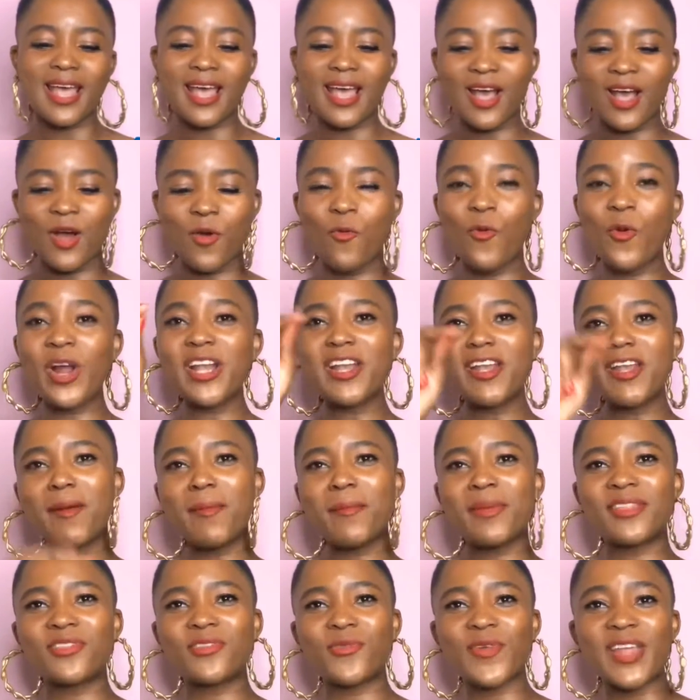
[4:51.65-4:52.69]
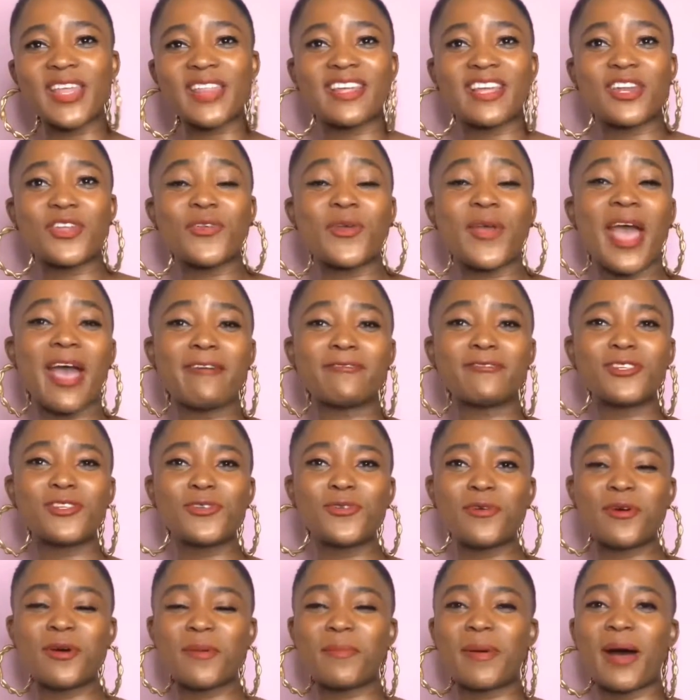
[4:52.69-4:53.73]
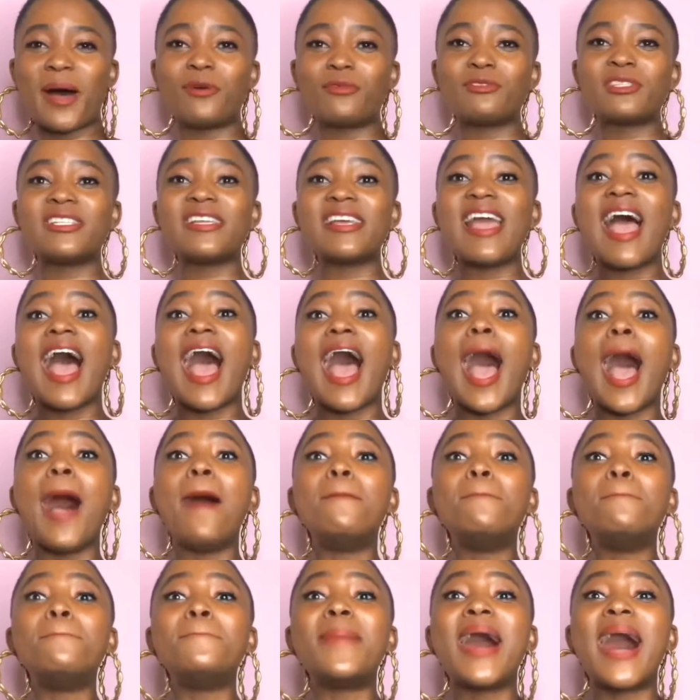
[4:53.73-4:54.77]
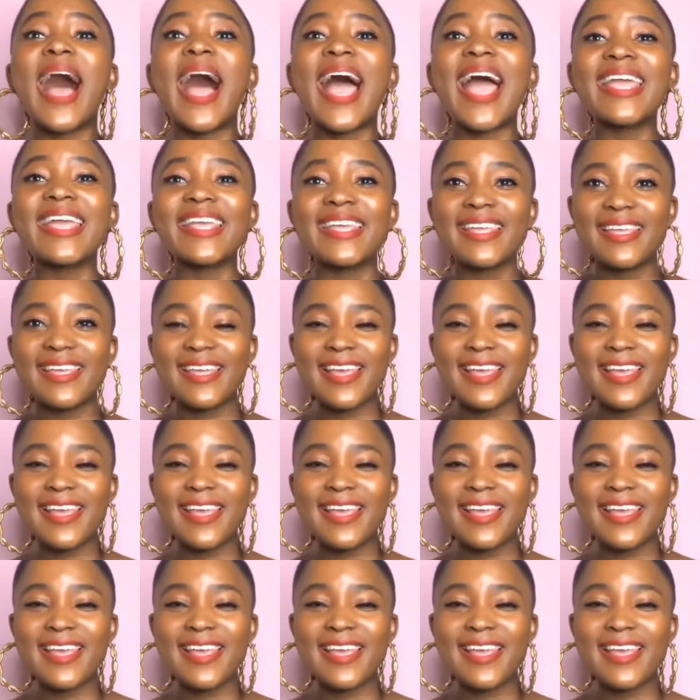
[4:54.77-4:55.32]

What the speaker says: Word number 3 that you have to know about, Amai.